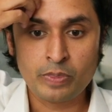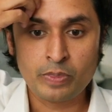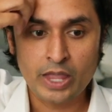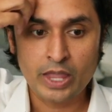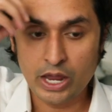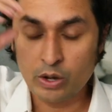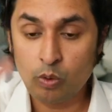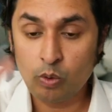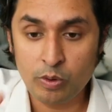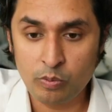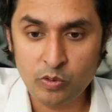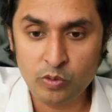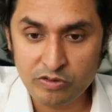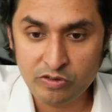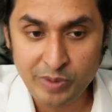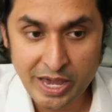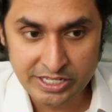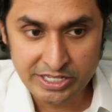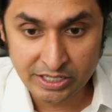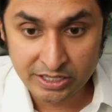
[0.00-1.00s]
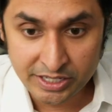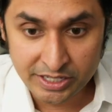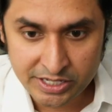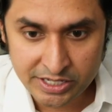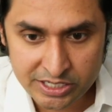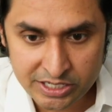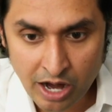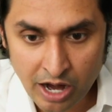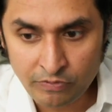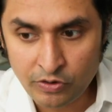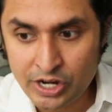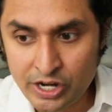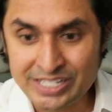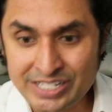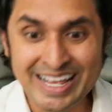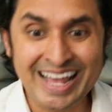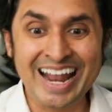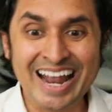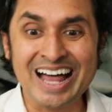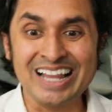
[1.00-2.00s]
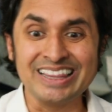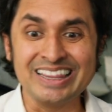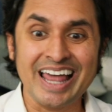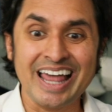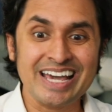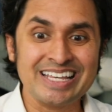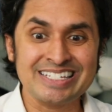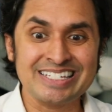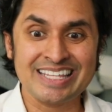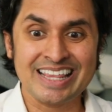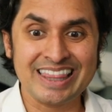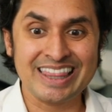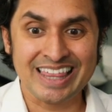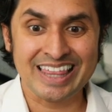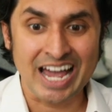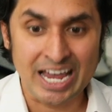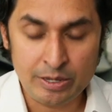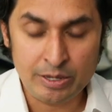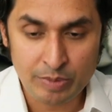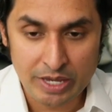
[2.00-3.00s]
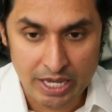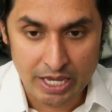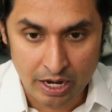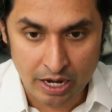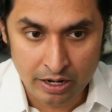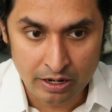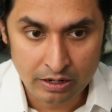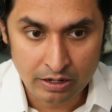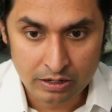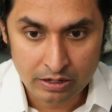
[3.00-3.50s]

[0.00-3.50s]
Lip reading: And what we basically discovered is that alexithymia,